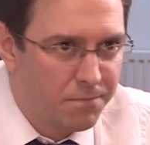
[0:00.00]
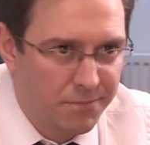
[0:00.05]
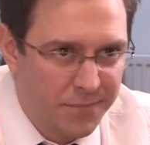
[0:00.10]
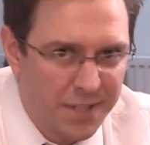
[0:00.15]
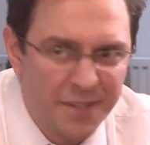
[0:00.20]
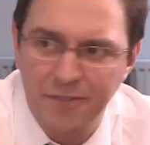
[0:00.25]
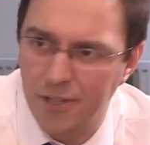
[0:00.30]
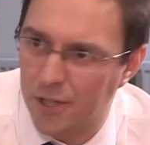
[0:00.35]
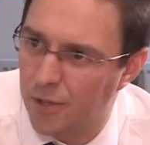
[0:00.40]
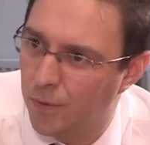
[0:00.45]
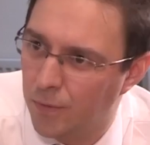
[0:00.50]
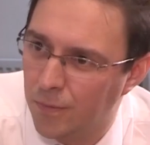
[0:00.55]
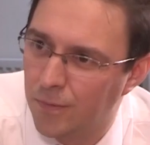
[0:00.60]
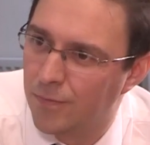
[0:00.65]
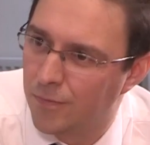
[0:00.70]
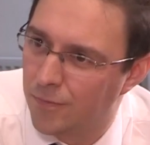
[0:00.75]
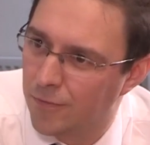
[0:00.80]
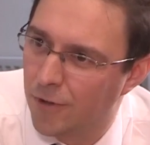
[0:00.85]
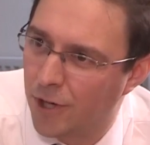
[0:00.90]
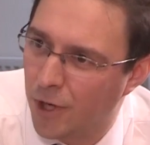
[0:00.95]
difficult
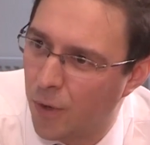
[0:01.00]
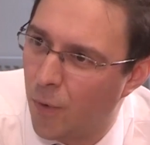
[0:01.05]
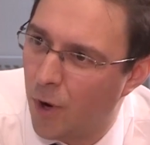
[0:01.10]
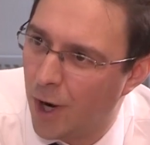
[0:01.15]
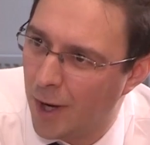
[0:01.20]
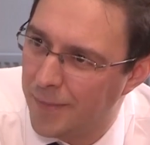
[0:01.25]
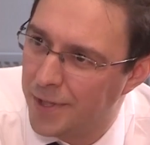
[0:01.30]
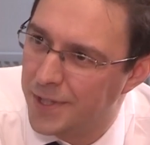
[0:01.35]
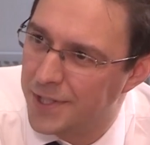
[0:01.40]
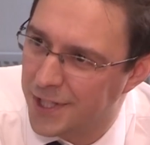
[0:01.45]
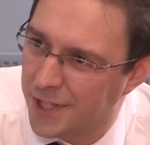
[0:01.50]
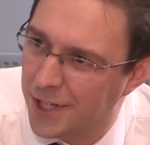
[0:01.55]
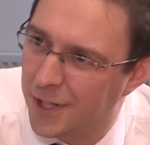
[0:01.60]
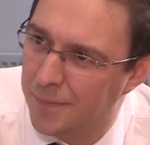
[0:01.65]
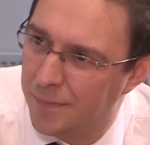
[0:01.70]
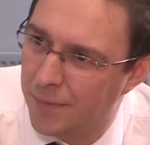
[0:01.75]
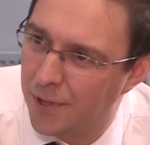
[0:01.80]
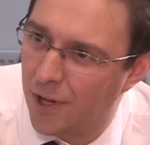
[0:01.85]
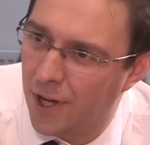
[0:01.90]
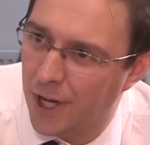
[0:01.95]
requirement to
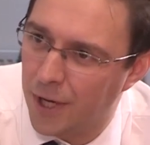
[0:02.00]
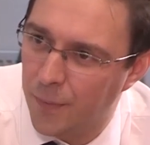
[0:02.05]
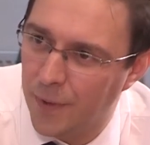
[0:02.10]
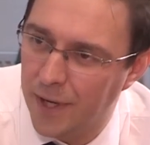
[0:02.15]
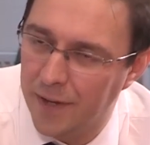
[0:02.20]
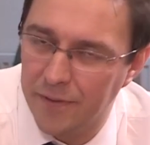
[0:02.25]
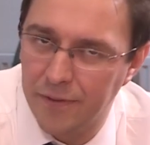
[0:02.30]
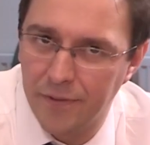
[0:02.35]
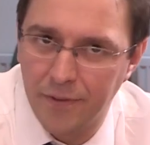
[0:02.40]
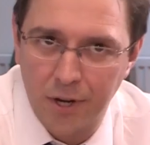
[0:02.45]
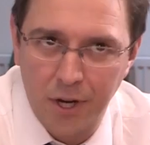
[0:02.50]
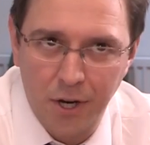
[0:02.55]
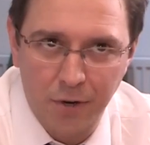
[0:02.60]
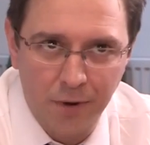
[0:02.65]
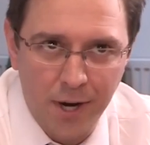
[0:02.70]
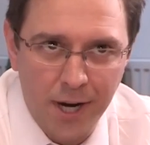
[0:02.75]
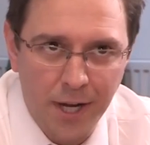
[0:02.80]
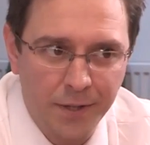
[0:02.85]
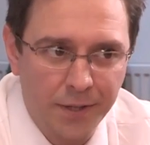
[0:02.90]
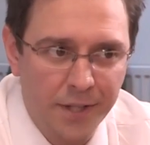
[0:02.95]
comply with
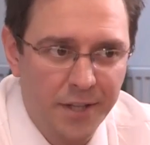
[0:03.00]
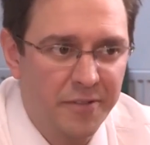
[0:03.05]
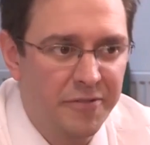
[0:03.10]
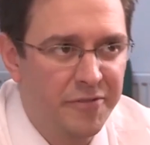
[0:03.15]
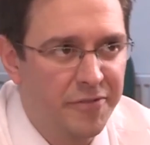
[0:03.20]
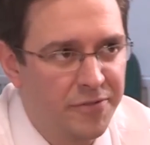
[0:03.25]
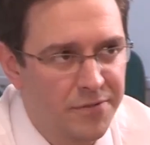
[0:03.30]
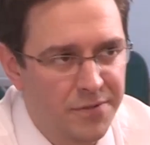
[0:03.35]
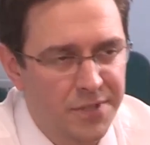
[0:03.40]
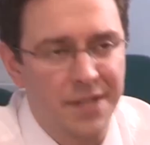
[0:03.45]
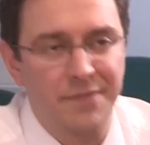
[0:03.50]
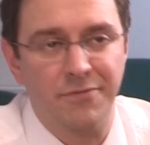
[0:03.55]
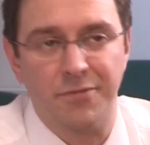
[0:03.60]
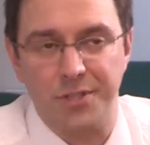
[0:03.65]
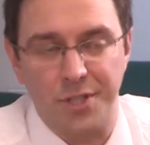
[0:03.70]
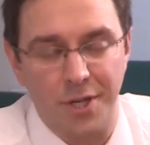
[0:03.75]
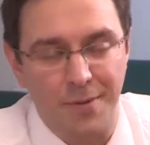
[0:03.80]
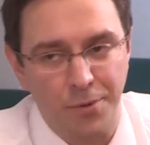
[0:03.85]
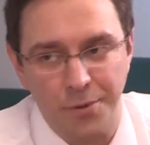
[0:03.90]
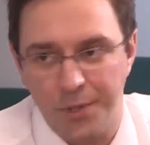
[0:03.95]
around if, say for
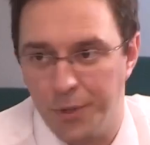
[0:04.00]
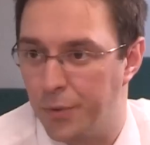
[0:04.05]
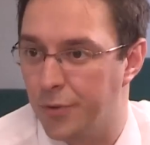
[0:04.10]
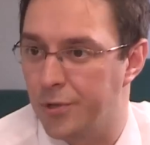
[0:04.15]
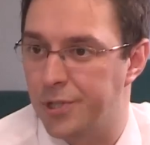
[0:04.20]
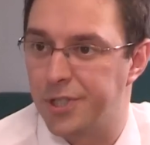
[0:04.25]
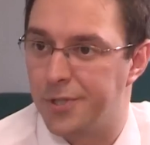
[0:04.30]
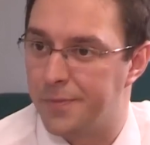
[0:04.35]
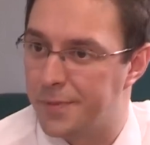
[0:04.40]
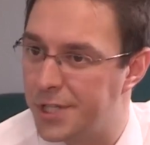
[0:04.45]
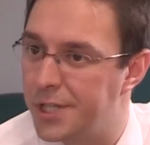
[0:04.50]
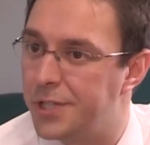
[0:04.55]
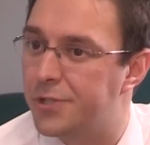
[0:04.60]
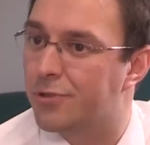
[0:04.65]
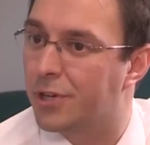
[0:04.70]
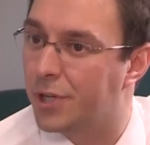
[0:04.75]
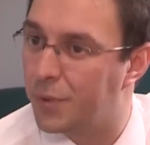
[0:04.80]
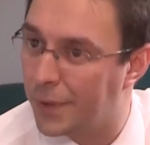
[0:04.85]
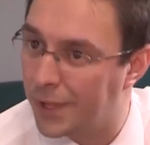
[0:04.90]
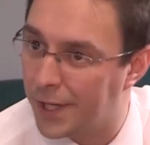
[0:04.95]
example, you were a
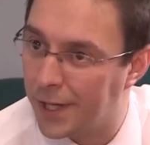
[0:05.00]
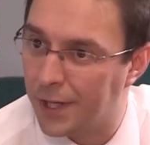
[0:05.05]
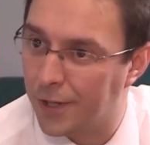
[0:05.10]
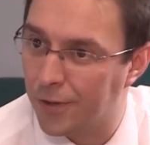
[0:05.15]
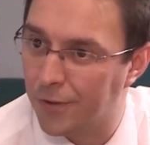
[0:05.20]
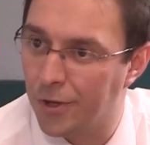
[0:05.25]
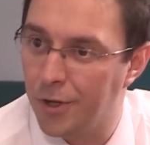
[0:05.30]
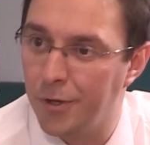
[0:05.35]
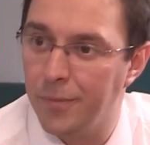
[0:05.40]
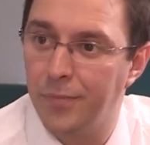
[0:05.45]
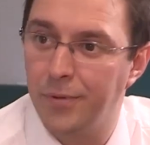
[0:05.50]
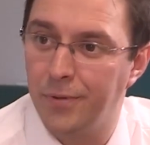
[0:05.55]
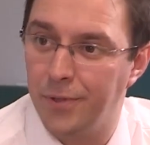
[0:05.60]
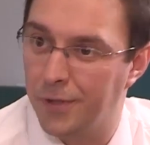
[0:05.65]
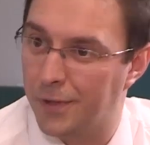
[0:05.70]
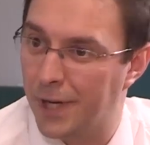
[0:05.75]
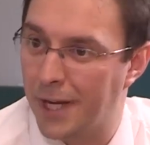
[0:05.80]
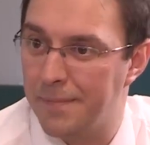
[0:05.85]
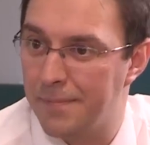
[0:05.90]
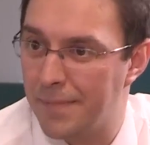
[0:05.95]
subsidiary within a group,
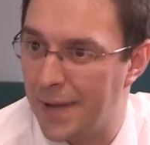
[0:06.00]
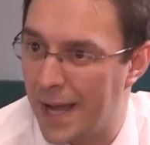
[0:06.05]
UK